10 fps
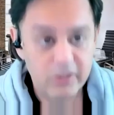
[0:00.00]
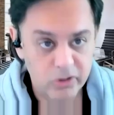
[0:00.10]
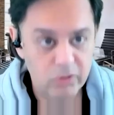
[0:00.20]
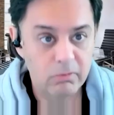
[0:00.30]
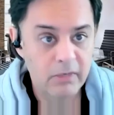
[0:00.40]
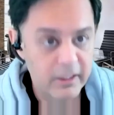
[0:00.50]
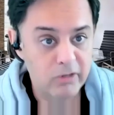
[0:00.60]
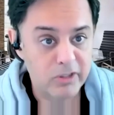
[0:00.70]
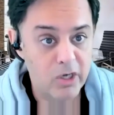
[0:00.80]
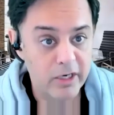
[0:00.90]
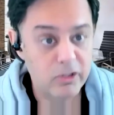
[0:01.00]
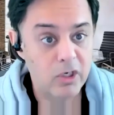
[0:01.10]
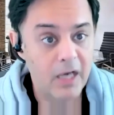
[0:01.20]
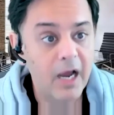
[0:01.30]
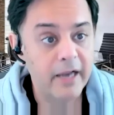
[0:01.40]
so you know starting
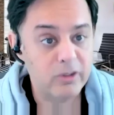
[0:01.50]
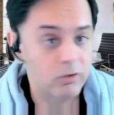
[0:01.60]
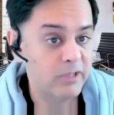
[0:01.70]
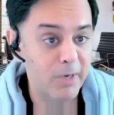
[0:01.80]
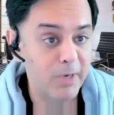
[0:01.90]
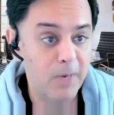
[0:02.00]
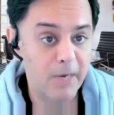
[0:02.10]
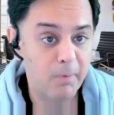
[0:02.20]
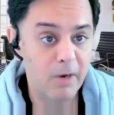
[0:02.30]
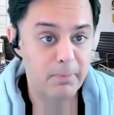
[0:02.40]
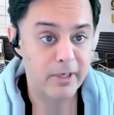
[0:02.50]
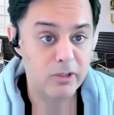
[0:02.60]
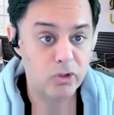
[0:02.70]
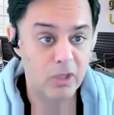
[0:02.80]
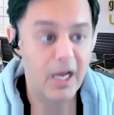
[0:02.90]
july so somebody who bought a property
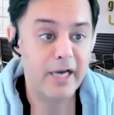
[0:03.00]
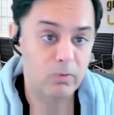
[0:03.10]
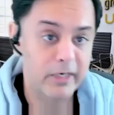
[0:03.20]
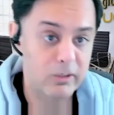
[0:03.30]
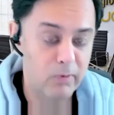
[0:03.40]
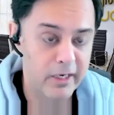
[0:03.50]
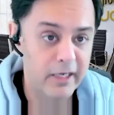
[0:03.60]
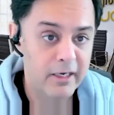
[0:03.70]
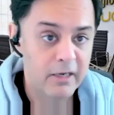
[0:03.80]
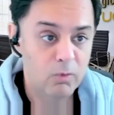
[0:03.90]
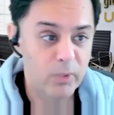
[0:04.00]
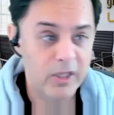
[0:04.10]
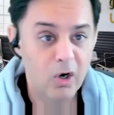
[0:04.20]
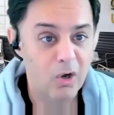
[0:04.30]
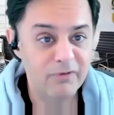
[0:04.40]
in july 2020 with
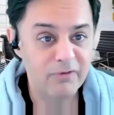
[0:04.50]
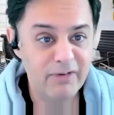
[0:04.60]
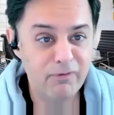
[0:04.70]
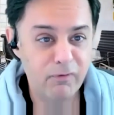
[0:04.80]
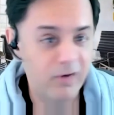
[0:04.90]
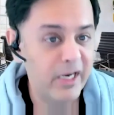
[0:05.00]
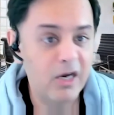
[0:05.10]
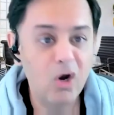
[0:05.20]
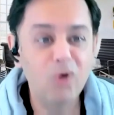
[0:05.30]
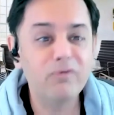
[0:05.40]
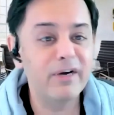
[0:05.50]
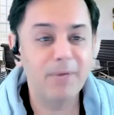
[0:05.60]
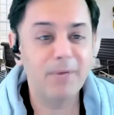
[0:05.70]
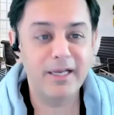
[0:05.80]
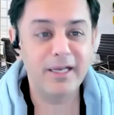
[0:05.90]
all of the free covid
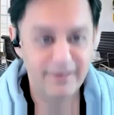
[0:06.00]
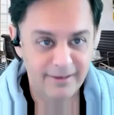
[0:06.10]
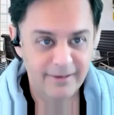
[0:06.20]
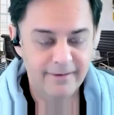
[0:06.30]
money